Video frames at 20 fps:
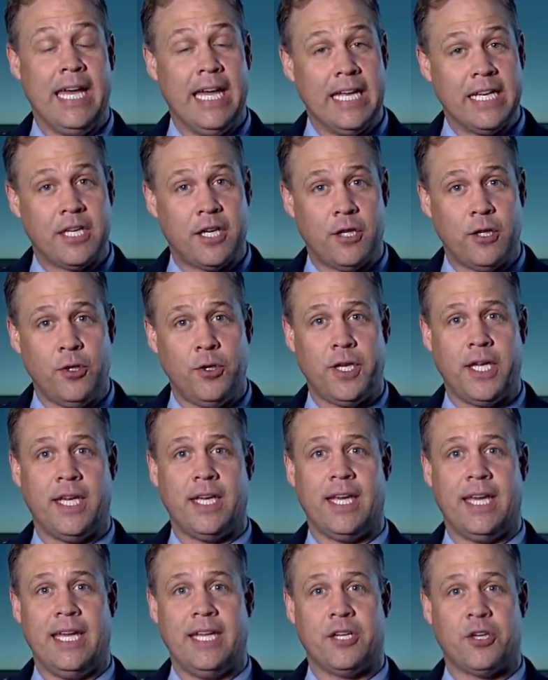
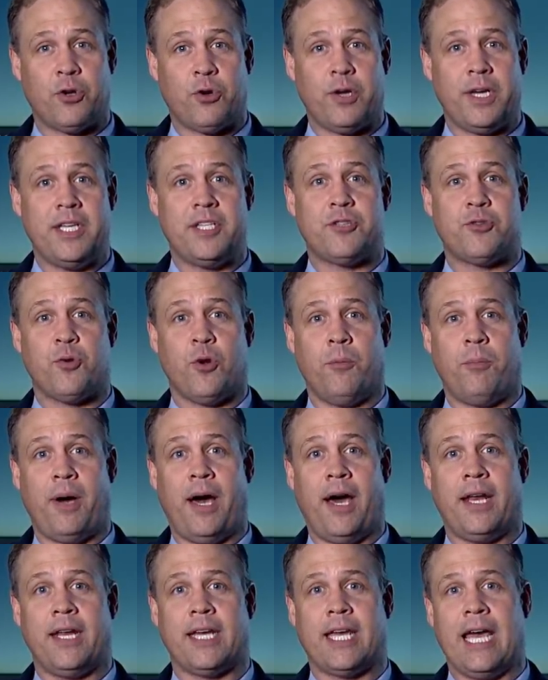including increased
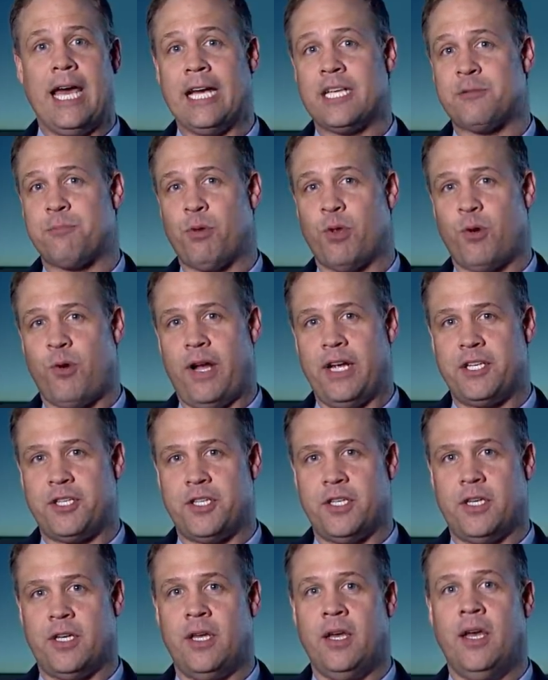robotic
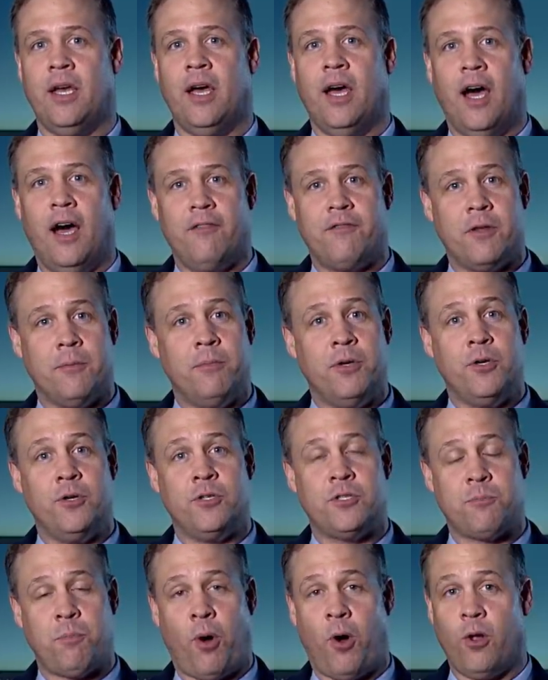exploration of the
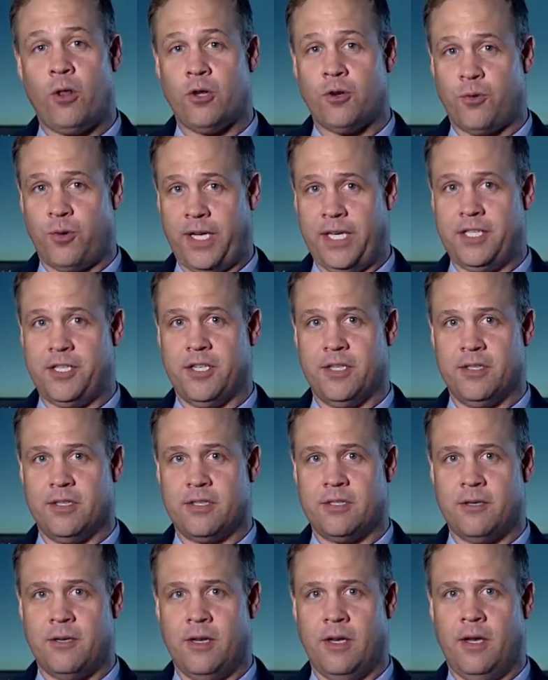moon's polar regions.